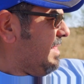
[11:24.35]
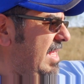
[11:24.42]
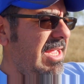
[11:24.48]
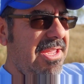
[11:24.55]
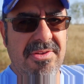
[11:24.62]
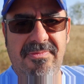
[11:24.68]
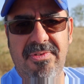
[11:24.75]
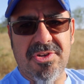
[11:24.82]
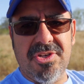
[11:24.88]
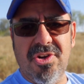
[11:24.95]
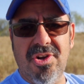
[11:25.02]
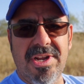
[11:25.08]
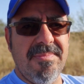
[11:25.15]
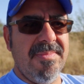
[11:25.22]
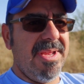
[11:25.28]
thank you for
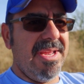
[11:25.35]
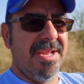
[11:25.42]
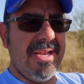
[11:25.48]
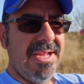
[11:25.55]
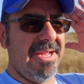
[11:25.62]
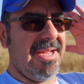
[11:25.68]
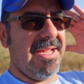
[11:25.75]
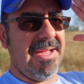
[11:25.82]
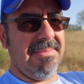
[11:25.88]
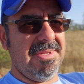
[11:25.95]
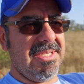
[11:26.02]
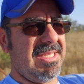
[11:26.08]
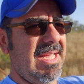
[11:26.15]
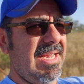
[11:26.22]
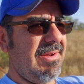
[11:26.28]
joining me. I'm
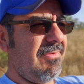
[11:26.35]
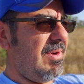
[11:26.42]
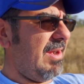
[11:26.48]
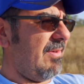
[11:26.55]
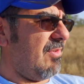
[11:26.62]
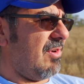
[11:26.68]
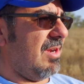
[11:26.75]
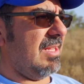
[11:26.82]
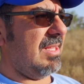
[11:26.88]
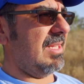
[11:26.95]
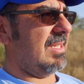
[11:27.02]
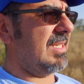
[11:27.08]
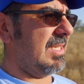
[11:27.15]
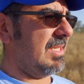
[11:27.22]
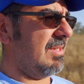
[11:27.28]
just getting ready for
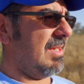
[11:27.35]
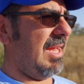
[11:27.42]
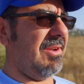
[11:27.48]
hunting season.